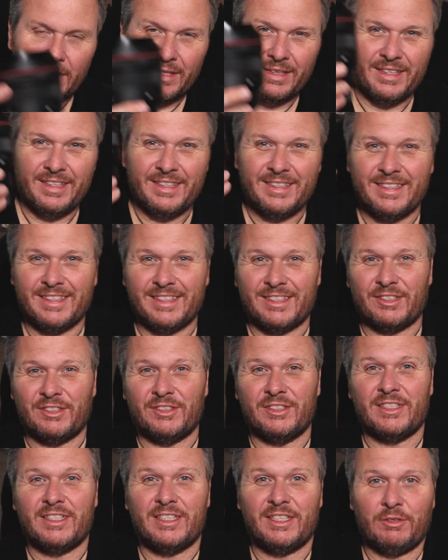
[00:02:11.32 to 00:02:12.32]
This is
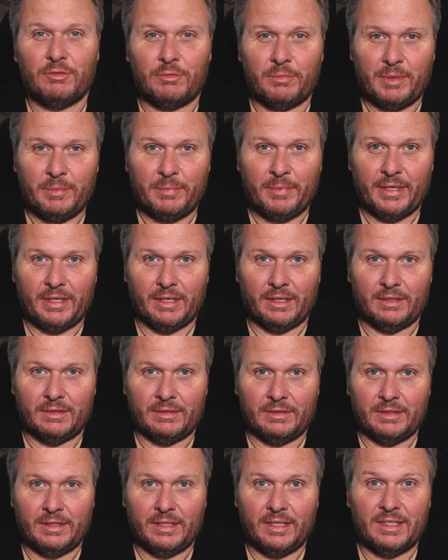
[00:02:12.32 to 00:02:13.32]
considerably bigger,
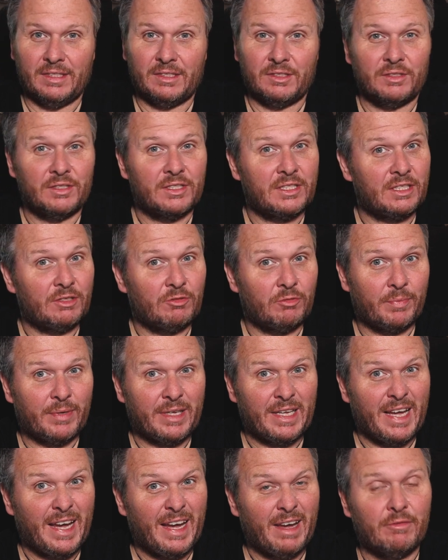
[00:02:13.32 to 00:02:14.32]
it's
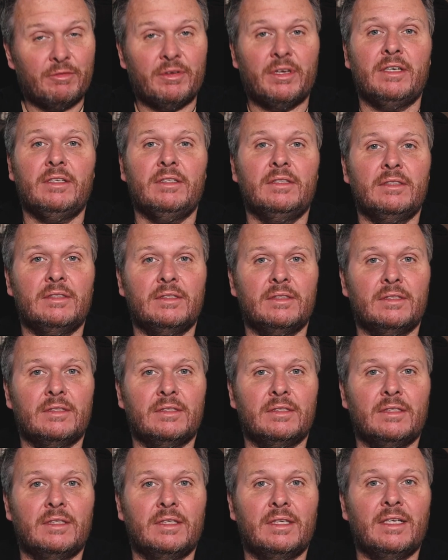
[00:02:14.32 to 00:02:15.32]
considerably heavier,
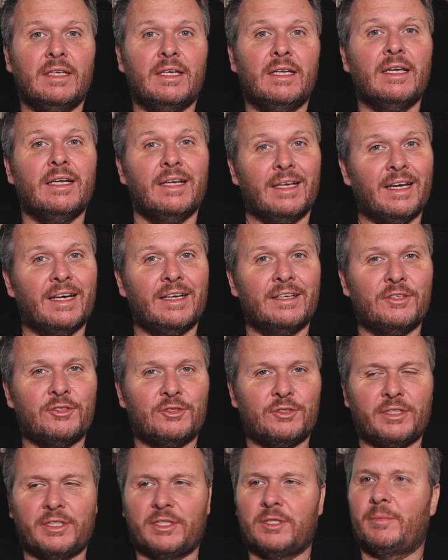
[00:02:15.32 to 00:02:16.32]
and as
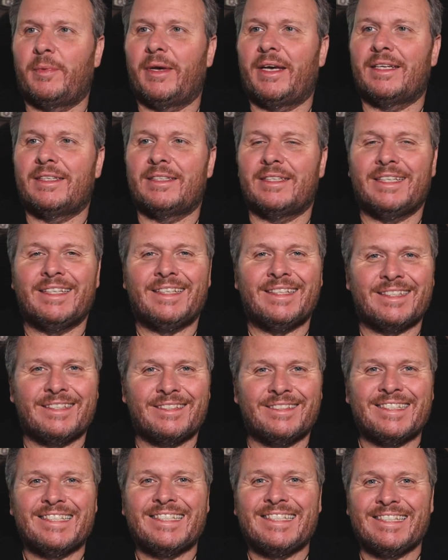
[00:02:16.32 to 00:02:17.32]
you'd expect, it is
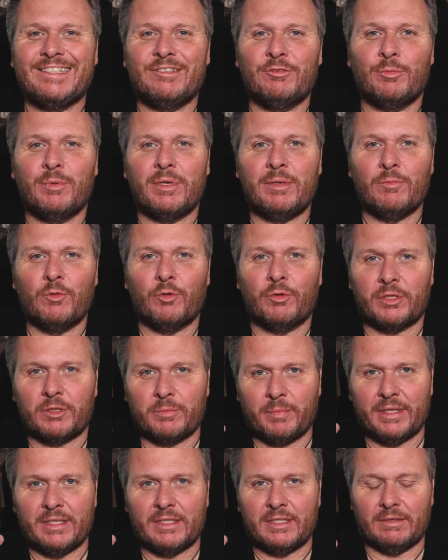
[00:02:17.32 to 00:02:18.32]
considerably more
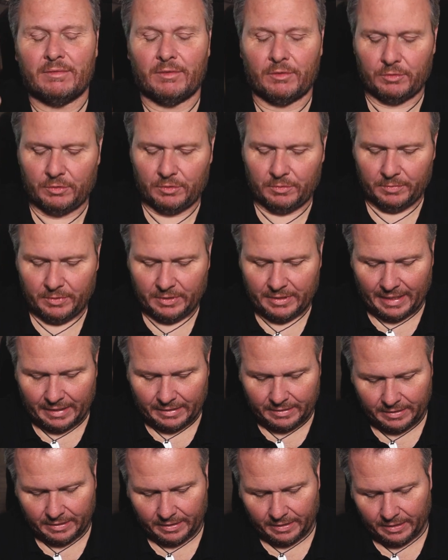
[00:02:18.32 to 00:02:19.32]
expensive. I've got some
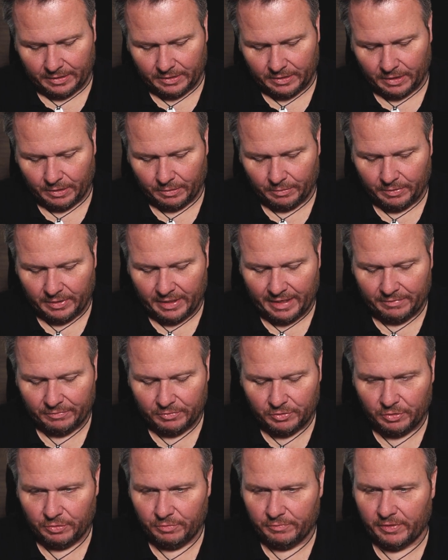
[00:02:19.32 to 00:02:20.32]
stats here. So the
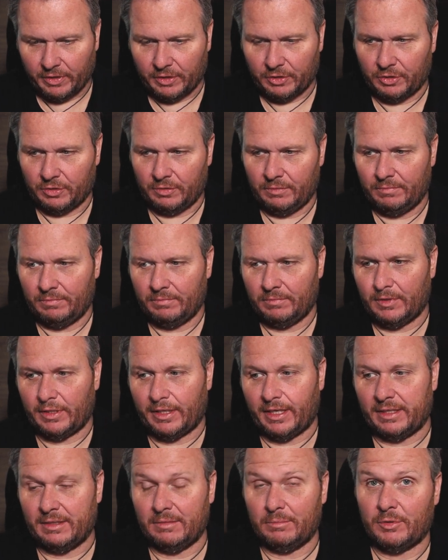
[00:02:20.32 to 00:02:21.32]
f2 version,
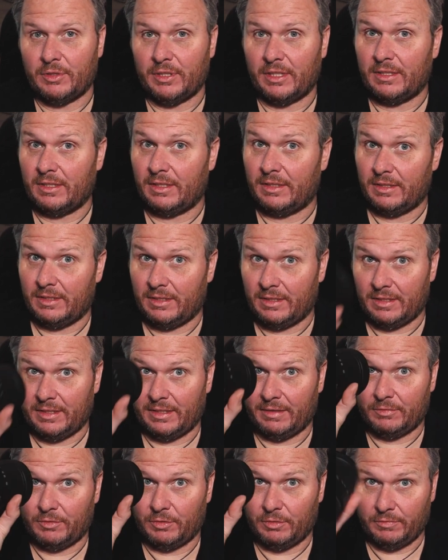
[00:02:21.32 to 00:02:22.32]
again pretending this is the
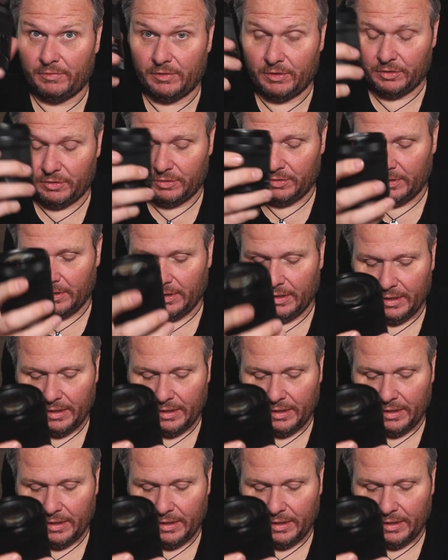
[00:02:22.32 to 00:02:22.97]
f2 version,